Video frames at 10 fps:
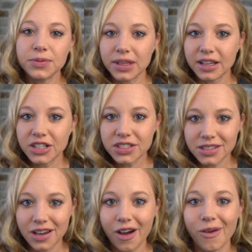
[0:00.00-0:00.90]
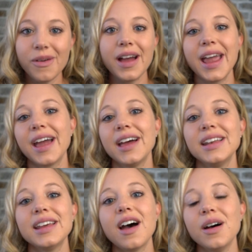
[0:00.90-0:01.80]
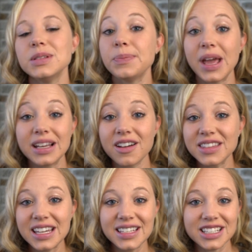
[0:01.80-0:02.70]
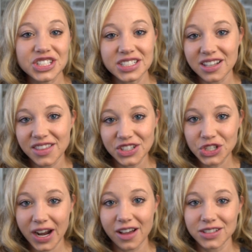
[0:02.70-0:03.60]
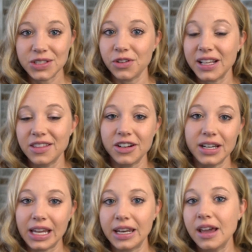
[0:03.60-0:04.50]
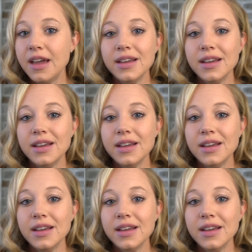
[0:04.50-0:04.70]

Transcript: when there's snow, and depending on the conditions on the trails, you'll either need